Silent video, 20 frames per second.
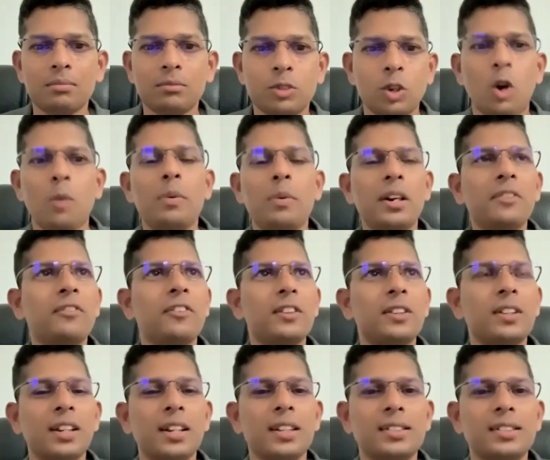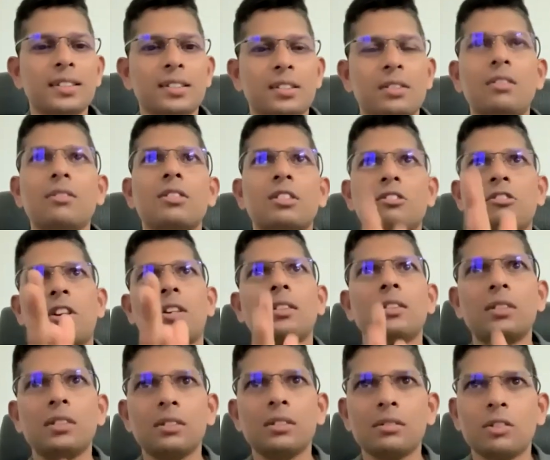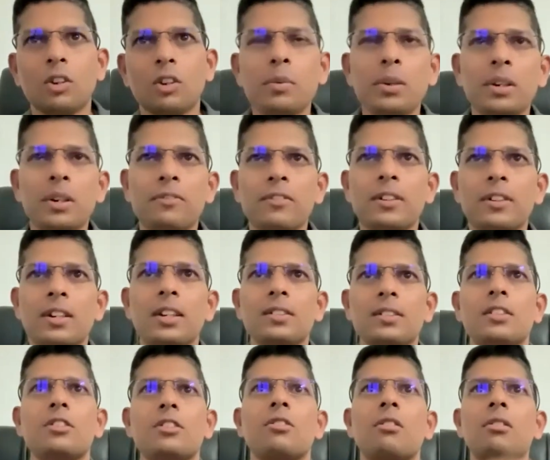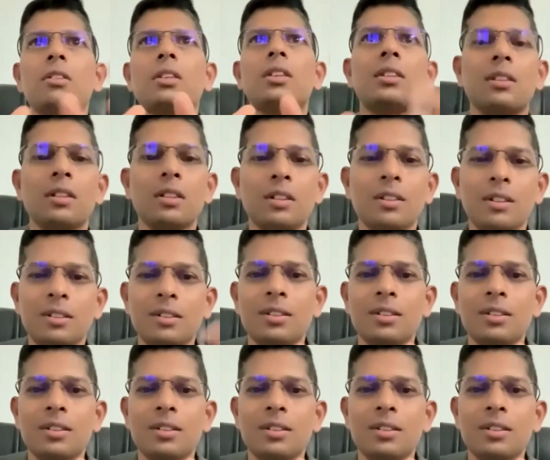nobody fertilizes on the trunk, nobody fertilizes on the